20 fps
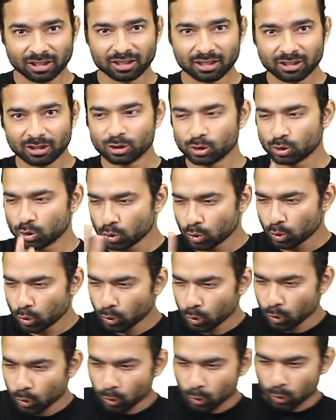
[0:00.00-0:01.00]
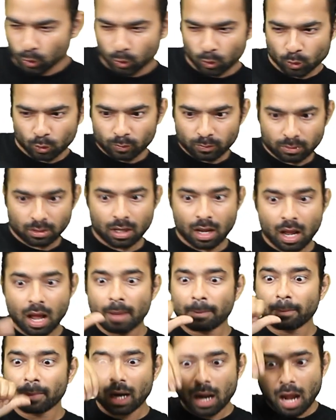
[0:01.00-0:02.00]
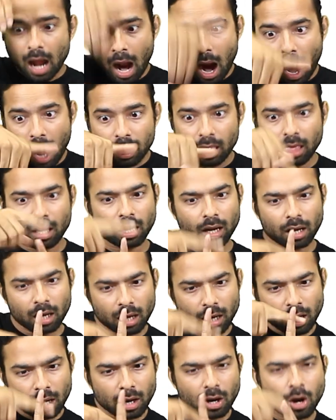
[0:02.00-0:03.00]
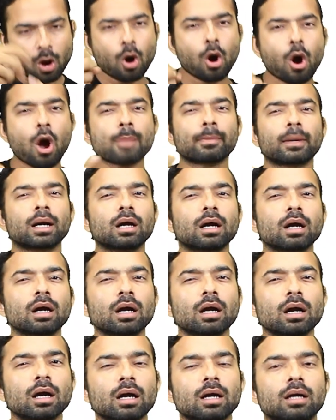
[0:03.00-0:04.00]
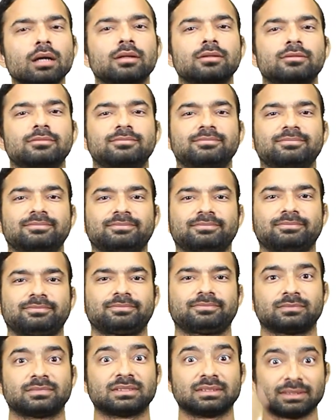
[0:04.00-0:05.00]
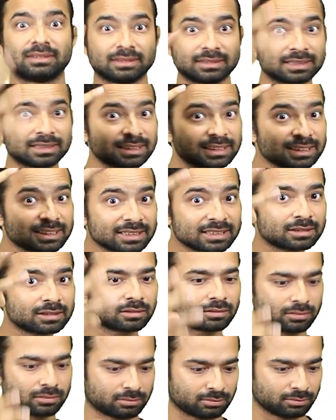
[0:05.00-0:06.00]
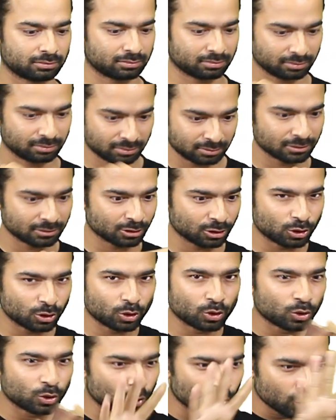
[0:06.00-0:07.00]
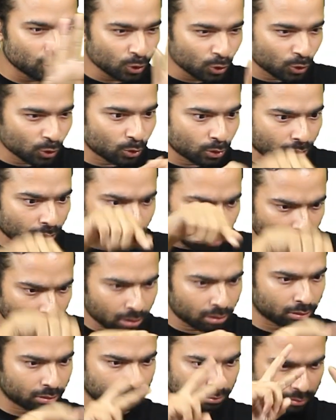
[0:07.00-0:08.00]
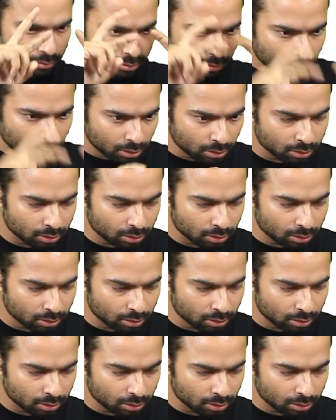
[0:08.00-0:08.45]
measure the saturation point of our hydrogel, beyond which it cannot absorb more water.